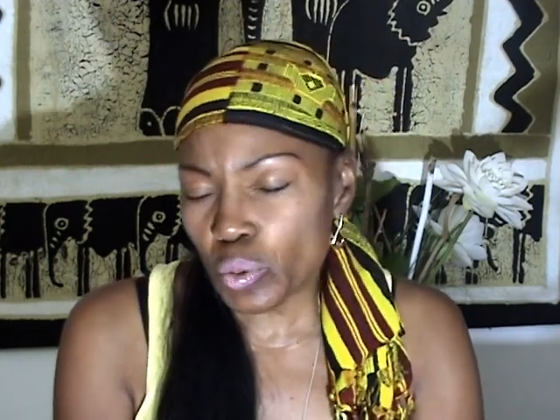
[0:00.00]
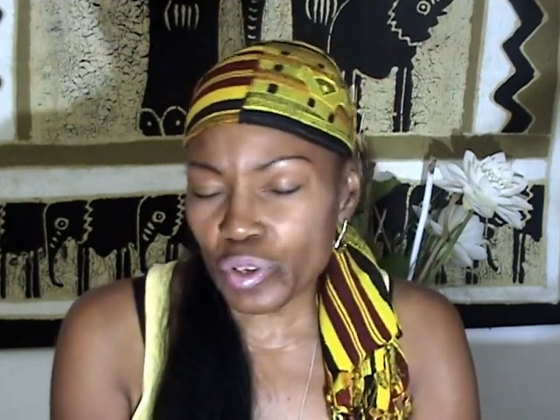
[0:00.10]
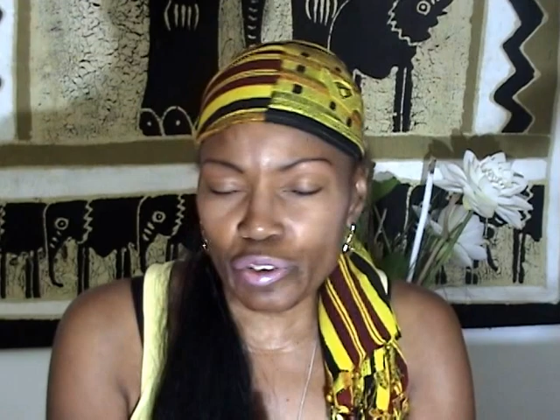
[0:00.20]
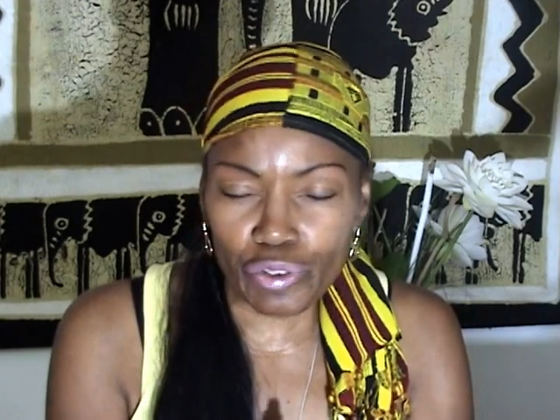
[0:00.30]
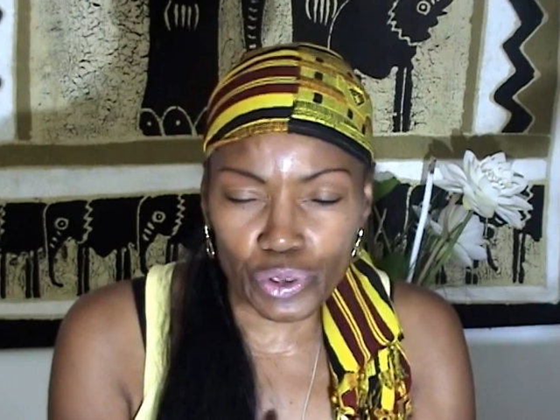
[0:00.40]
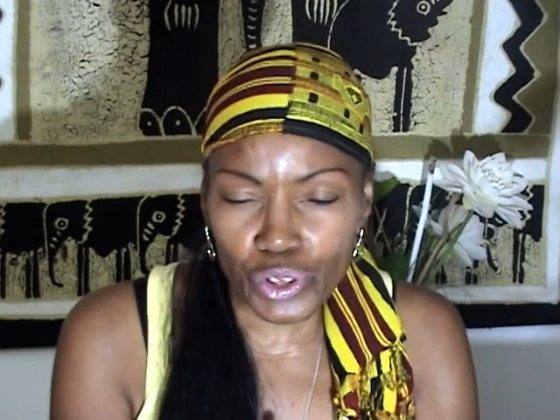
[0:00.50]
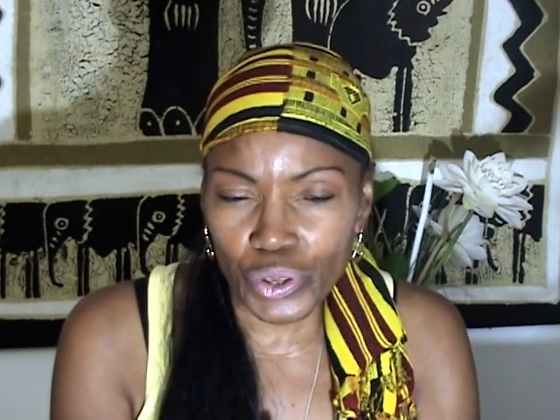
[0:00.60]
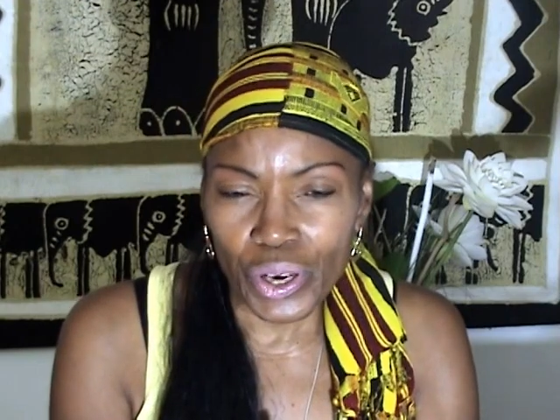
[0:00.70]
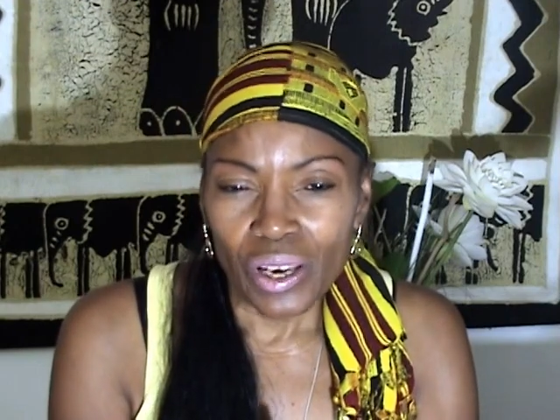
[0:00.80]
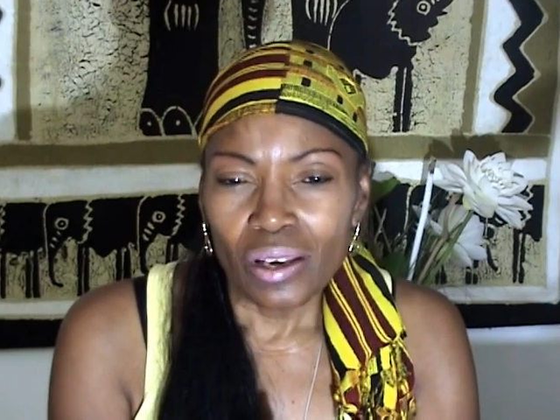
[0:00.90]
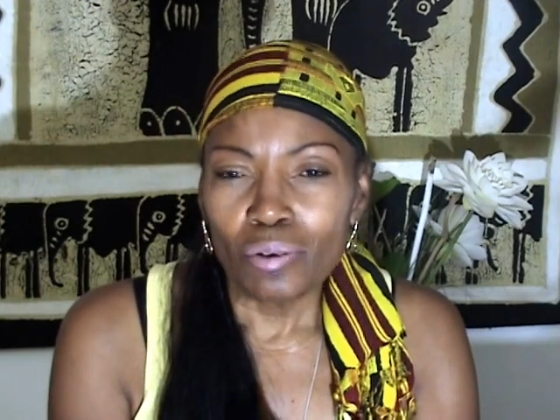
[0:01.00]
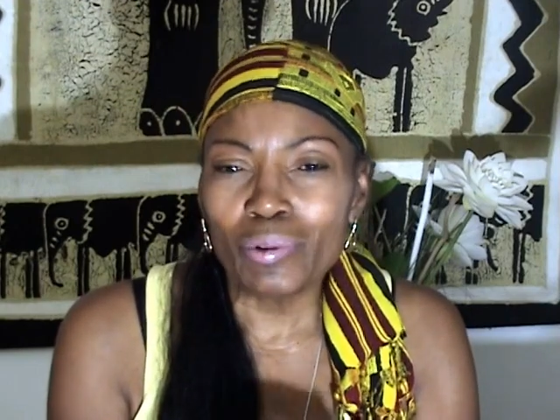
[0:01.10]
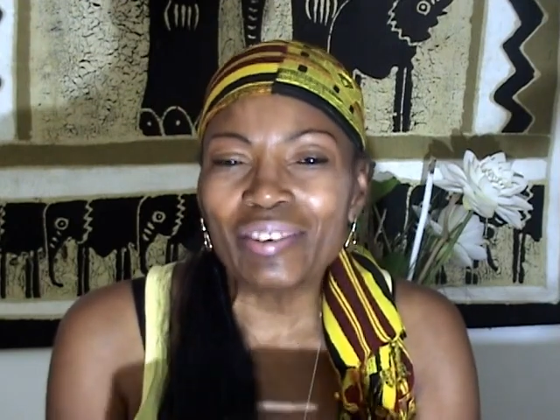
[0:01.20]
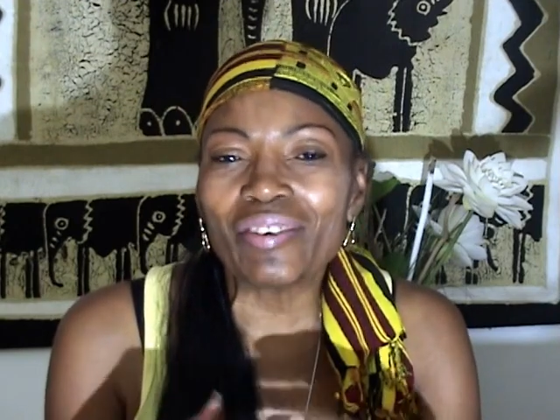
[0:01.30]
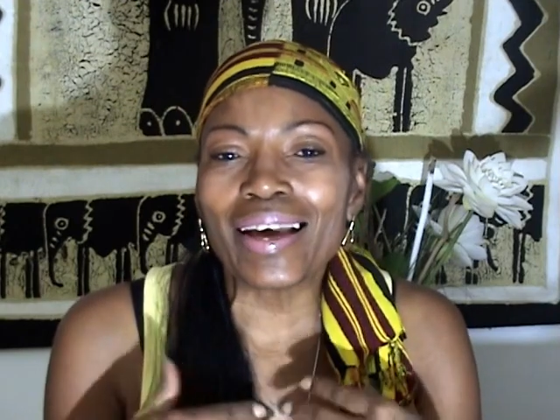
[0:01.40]
it was the future.
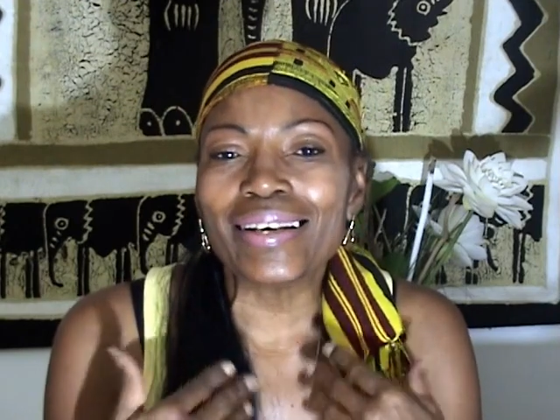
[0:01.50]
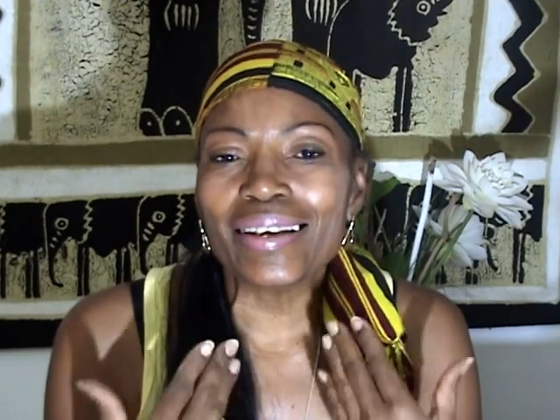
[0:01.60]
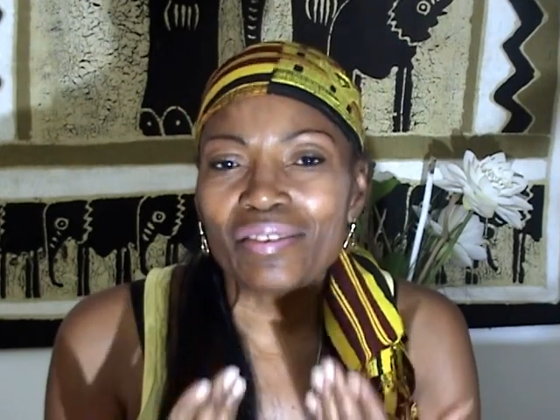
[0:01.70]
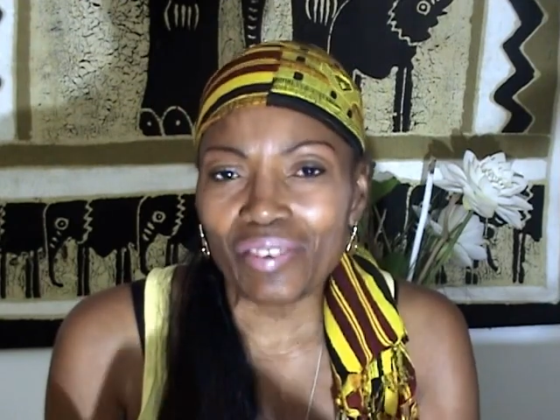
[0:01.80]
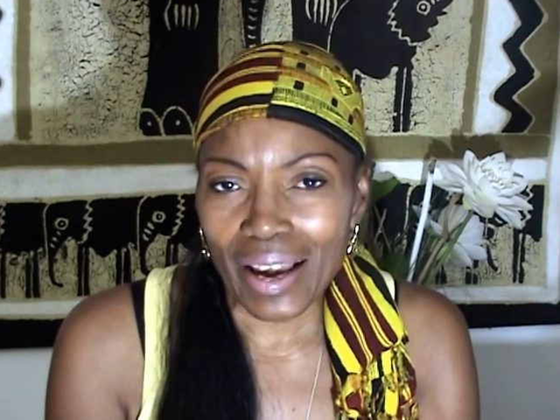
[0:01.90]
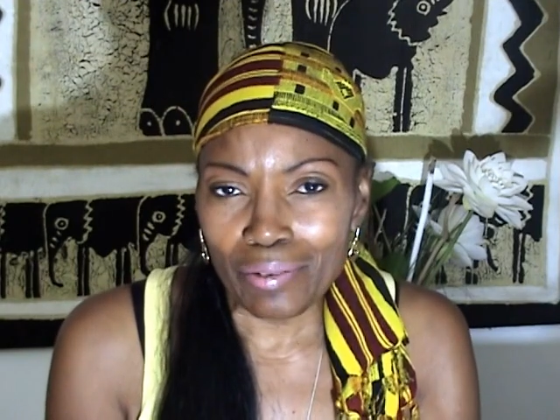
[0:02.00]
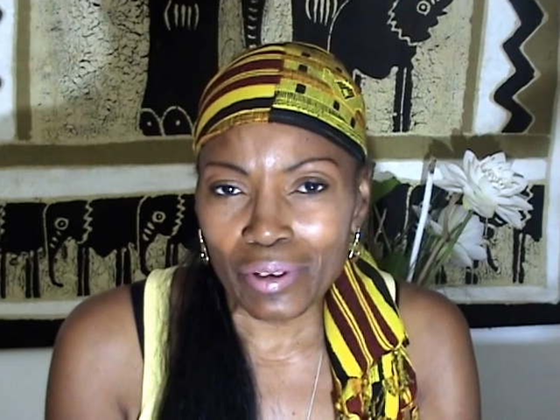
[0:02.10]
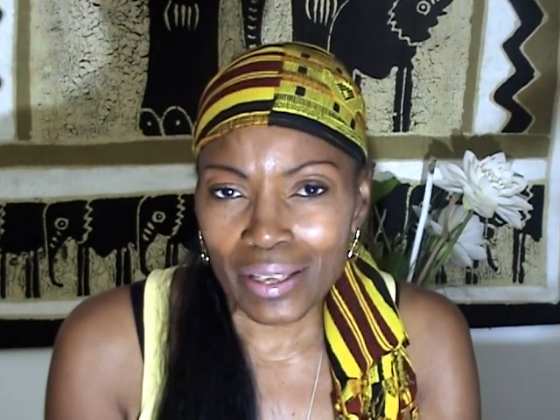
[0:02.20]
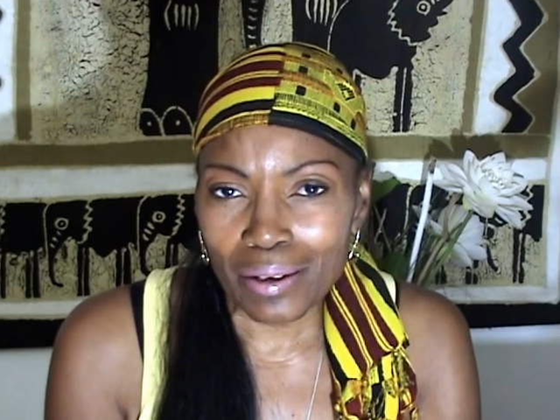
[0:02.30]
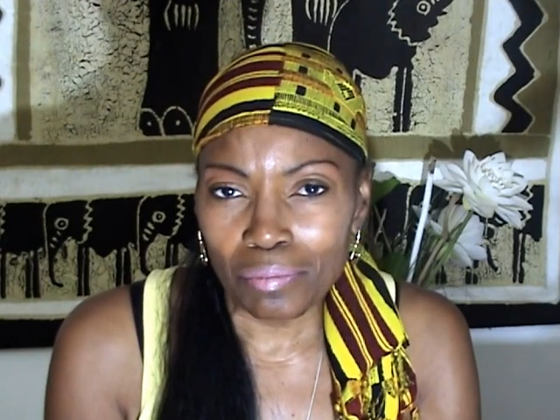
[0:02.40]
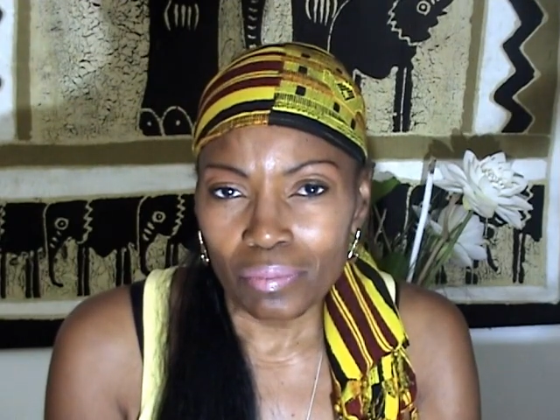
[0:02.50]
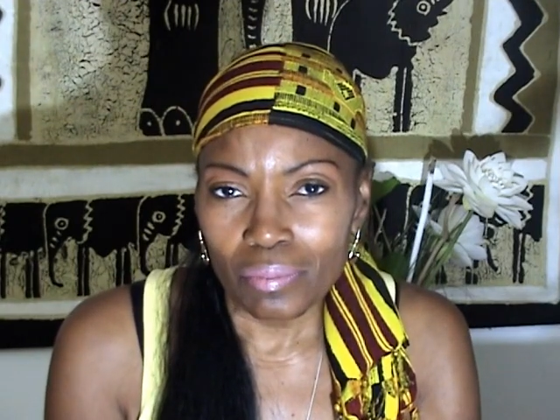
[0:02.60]
We've identified with them